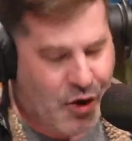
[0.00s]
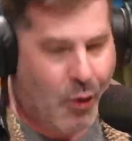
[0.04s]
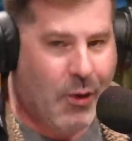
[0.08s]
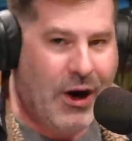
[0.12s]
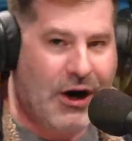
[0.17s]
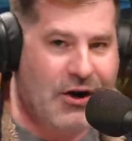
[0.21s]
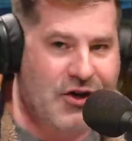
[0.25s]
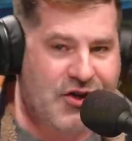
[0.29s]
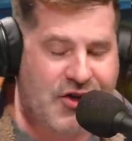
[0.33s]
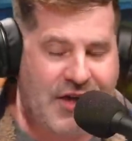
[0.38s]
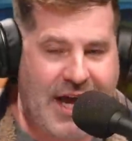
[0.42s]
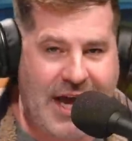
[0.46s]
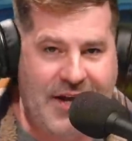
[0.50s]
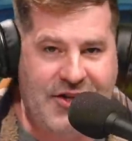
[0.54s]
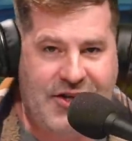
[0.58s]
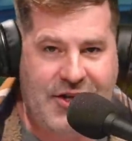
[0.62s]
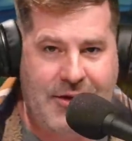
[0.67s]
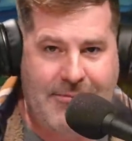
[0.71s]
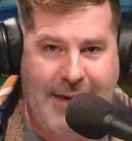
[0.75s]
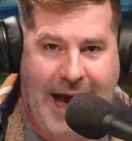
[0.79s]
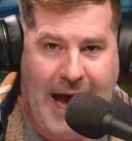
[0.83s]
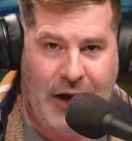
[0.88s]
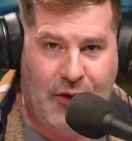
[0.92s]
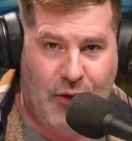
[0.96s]
So where does
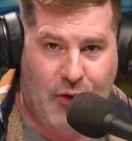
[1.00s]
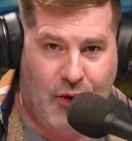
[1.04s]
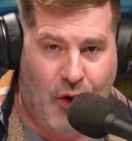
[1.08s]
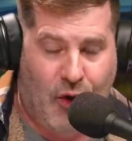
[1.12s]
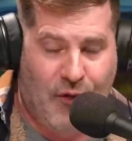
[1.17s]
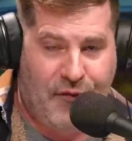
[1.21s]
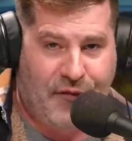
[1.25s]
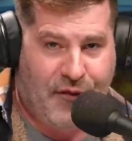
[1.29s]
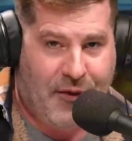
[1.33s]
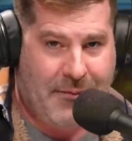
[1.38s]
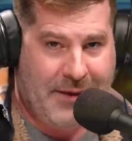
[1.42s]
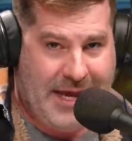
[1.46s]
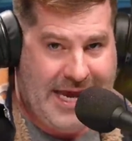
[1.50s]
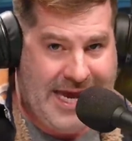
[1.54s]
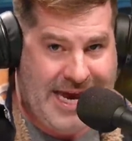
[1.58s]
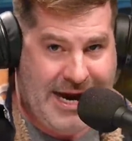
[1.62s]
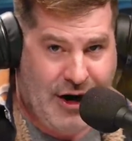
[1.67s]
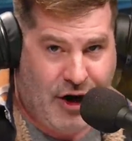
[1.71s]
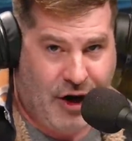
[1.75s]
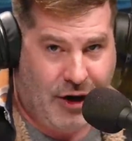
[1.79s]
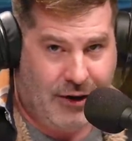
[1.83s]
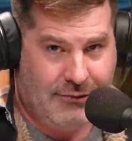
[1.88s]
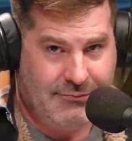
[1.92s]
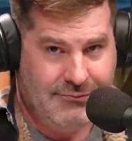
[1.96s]
Kaycee Madu go from
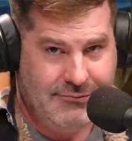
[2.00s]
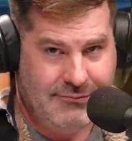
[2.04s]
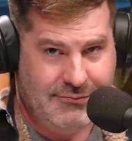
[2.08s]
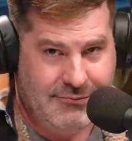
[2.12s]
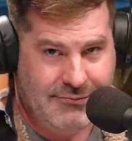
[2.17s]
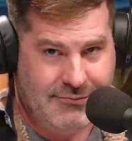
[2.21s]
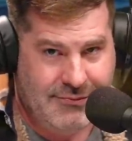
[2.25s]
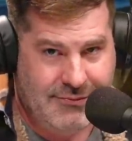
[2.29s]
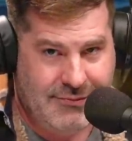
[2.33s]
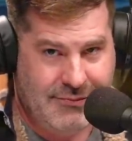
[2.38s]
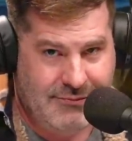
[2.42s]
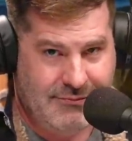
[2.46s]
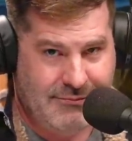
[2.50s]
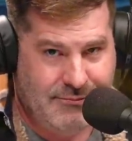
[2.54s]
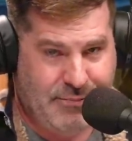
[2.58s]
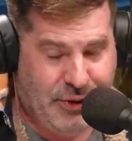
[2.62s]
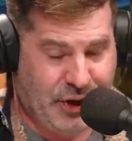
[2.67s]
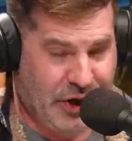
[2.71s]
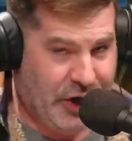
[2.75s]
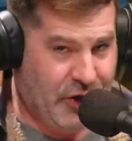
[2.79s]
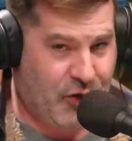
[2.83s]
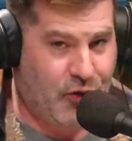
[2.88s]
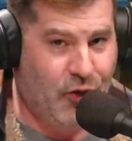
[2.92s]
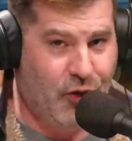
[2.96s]
here?
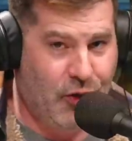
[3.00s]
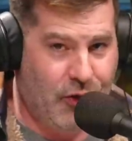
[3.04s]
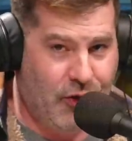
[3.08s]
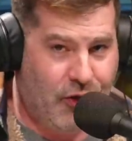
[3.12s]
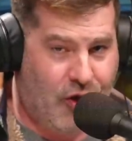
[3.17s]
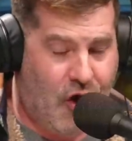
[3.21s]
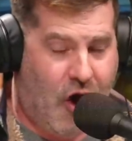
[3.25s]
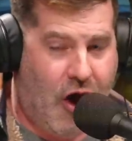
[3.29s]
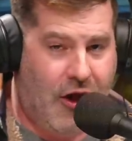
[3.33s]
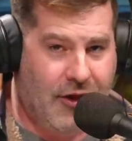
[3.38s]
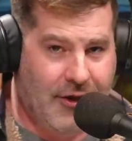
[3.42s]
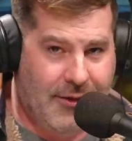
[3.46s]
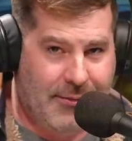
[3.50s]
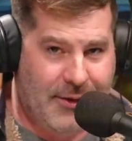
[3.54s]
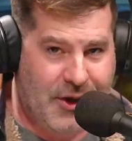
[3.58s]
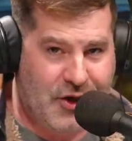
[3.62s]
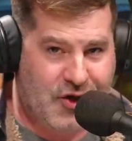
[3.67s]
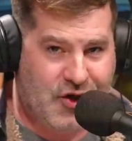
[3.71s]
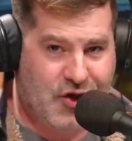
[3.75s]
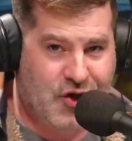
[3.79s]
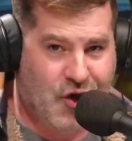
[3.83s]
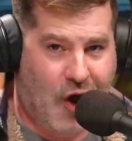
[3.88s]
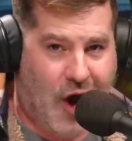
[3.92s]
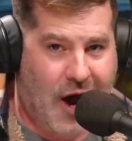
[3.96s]
Political
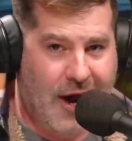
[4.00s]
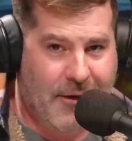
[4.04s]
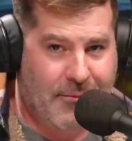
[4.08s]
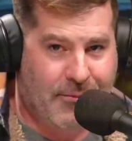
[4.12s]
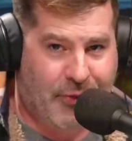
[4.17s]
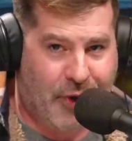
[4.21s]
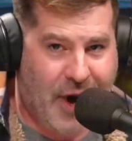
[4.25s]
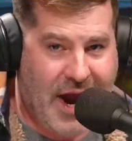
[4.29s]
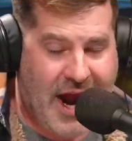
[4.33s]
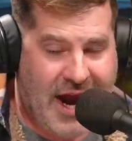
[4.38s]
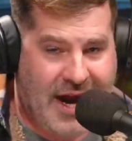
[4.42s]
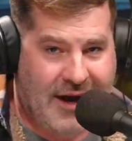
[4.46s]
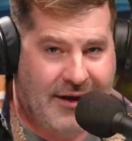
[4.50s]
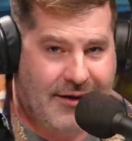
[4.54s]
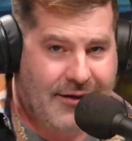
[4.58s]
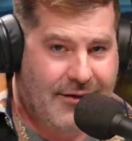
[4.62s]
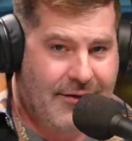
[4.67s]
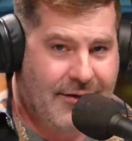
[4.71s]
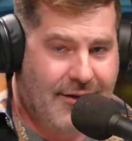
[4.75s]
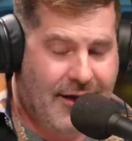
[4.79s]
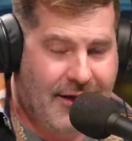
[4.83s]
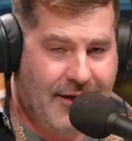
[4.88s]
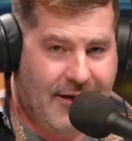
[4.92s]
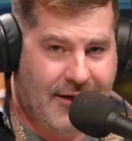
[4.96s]
columnist Don
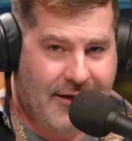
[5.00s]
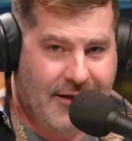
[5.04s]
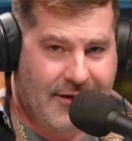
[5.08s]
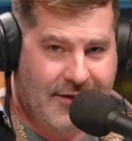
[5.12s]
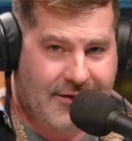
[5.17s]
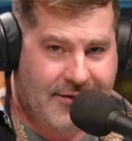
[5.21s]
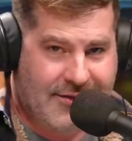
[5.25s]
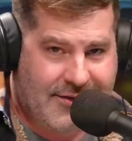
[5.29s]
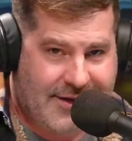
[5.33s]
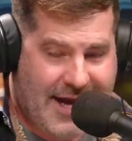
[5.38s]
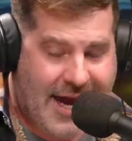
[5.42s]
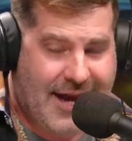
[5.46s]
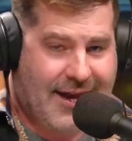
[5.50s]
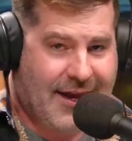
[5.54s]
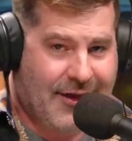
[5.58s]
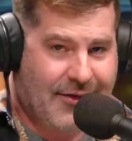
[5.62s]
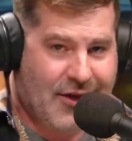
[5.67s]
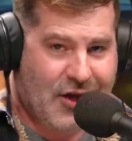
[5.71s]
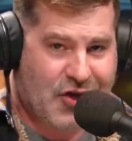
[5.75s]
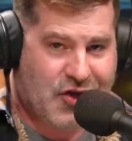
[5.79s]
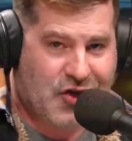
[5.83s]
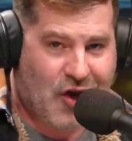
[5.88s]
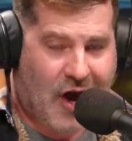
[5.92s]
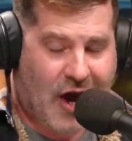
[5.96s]
Braid,
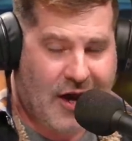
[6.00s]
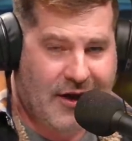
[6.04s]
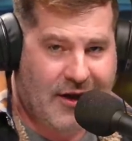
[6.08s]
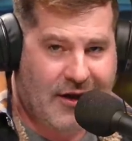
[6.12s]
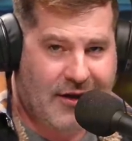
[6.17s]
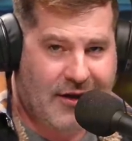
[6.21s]
taking this